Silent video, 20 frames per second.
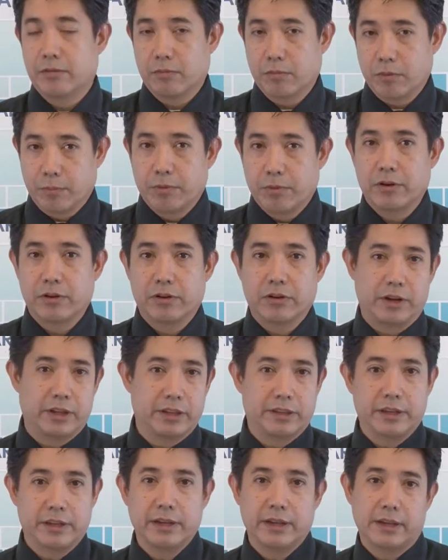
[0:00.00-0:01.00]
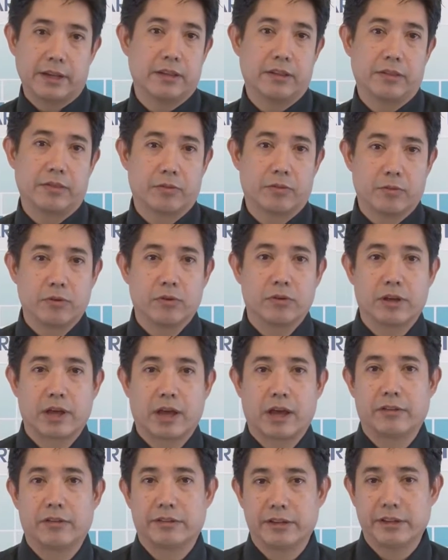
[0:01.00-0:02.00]
report your incident in through
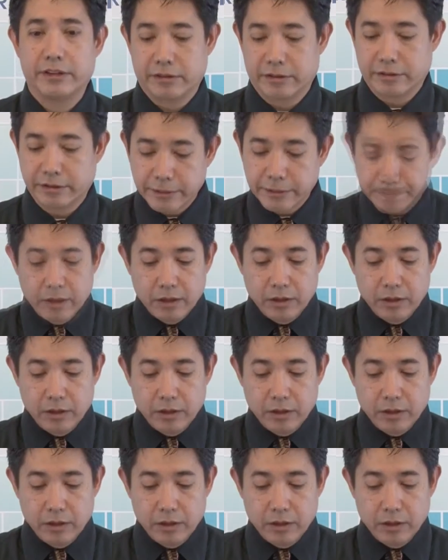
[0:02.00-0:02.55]
Cal-CSIRS.